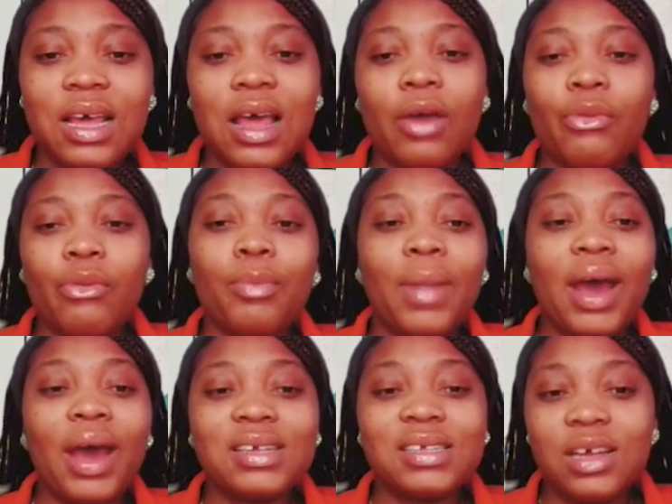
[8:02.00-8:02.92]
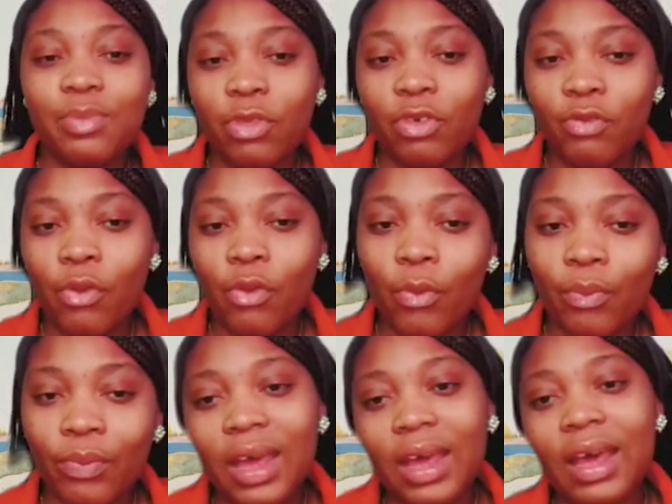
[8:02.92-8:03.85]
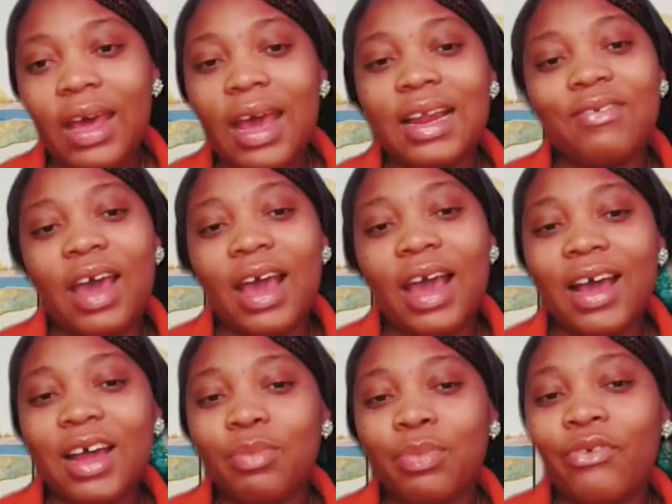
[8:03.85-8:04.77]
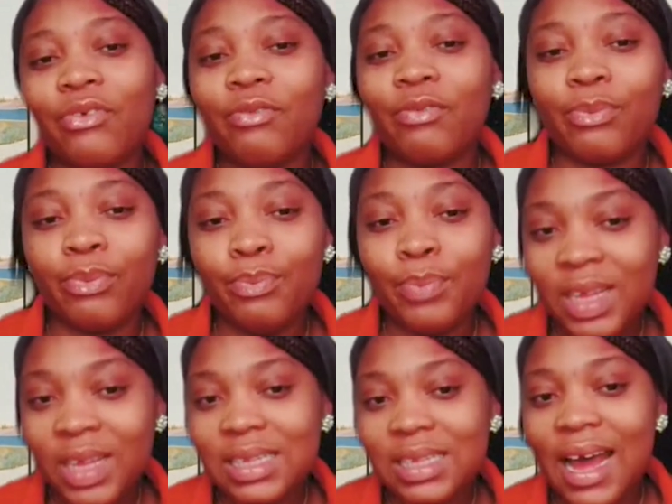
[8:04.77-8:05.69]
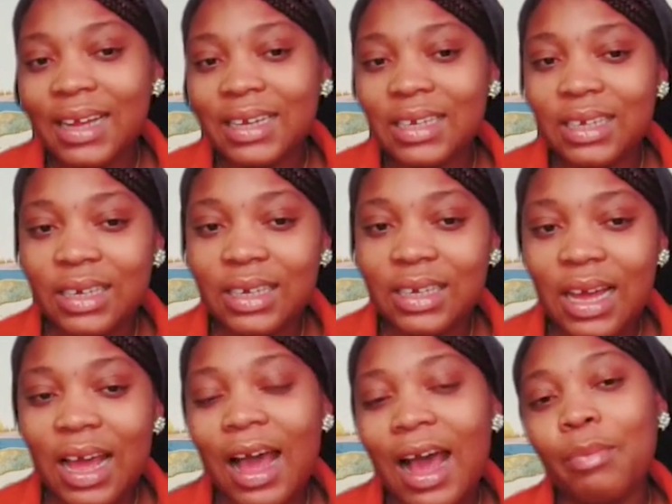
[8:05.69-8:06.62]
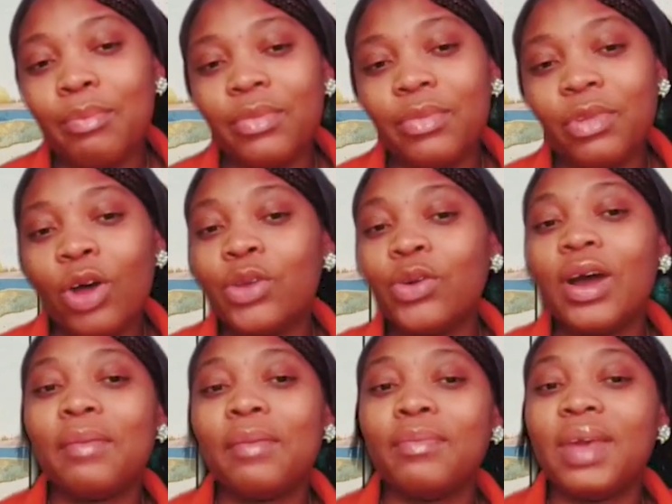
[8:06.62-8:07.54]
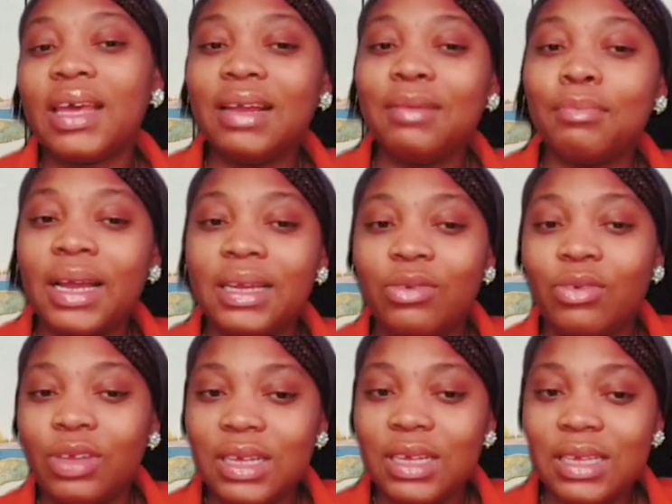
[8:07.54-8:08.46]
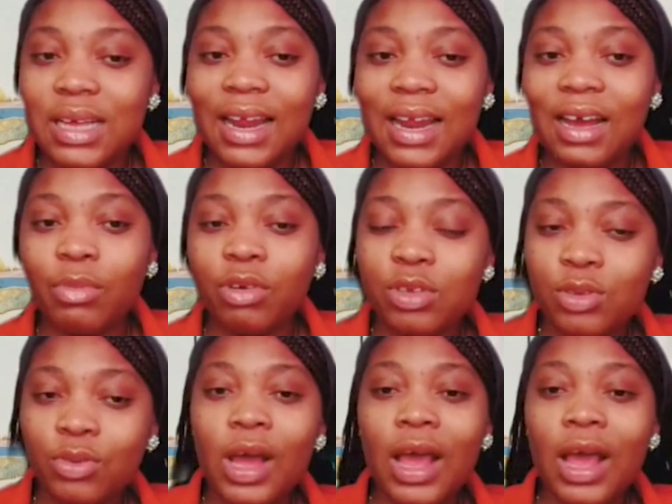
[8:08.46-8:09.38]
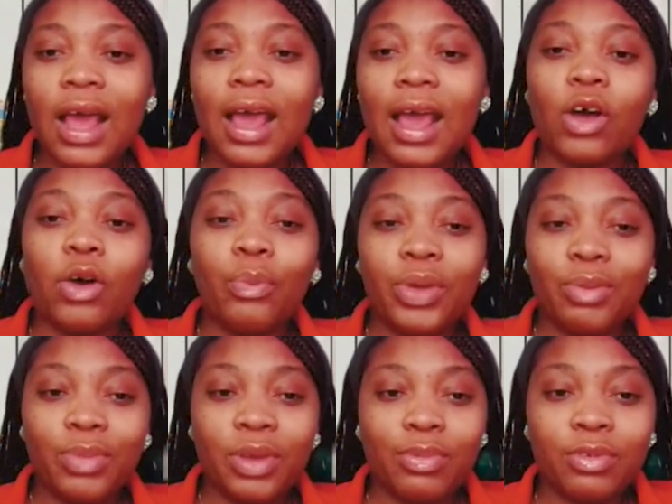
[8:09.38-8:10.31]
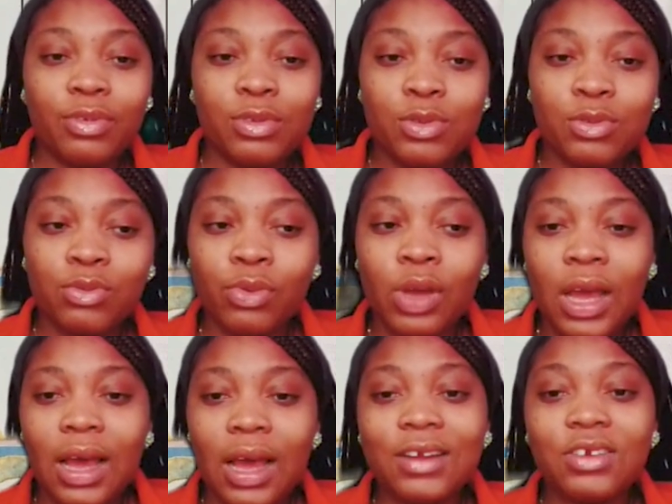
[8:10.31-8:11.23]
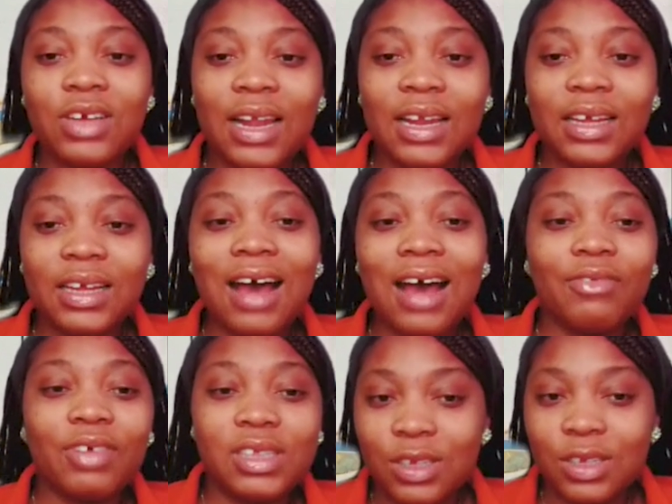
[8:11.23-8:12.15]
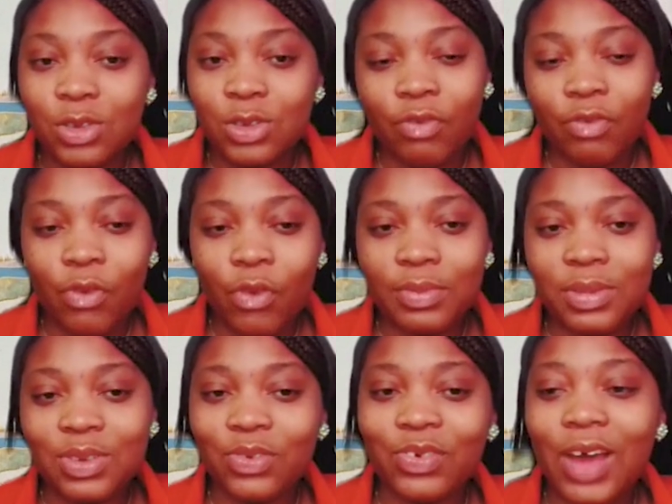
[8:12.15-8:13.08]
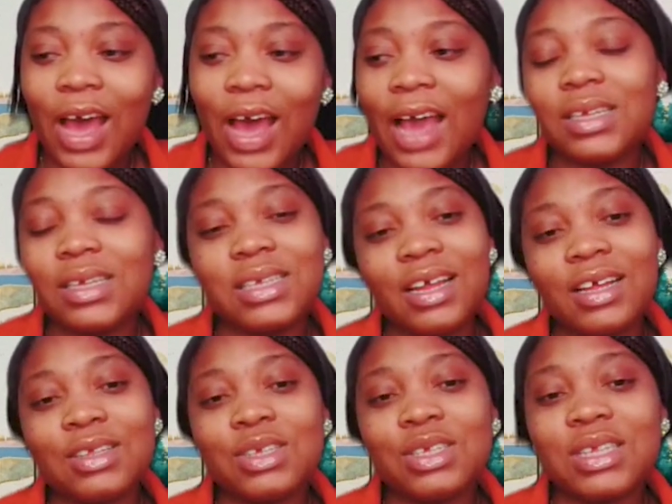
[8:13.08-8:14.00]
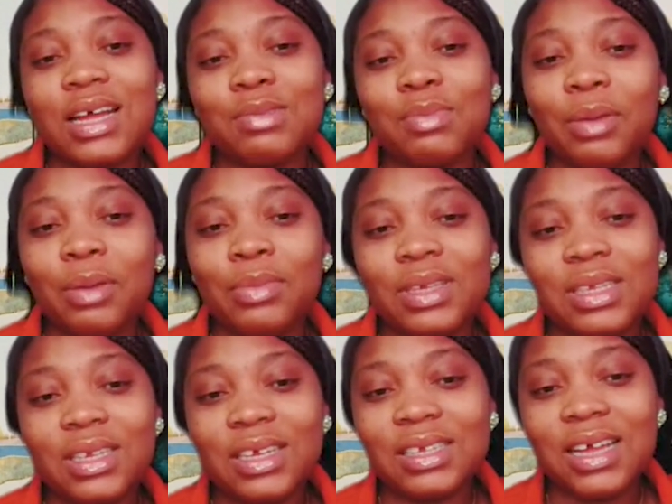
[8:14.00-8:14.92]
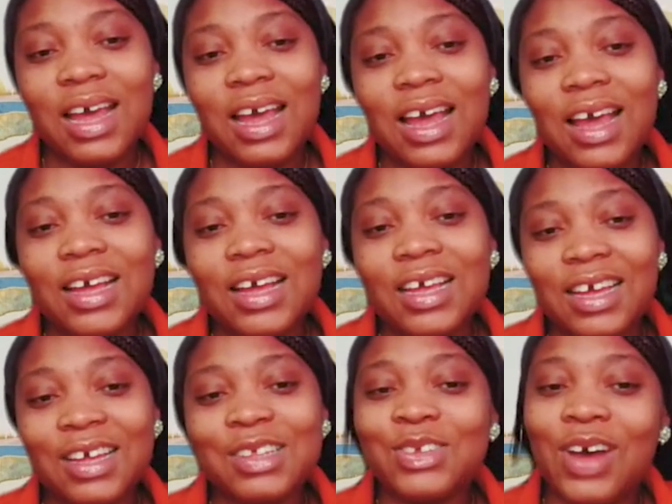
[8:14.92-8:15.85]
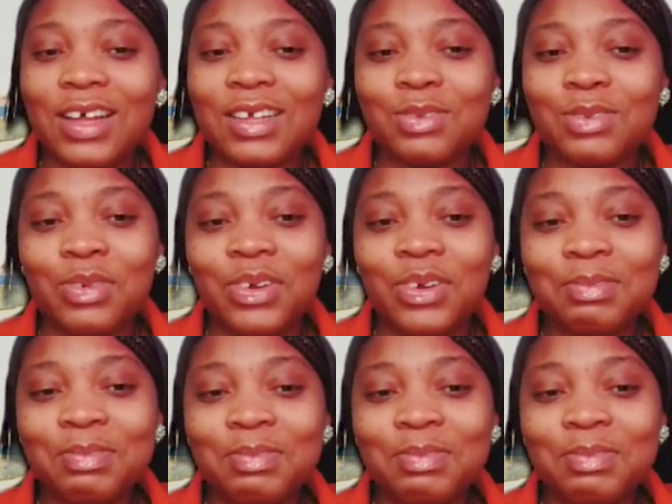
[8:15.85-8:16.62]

reminds them of home. And if I can meet that need, although I'm making money on the side, I'm also helping people to actually have a taste of home. So I decided to start my business here too as well.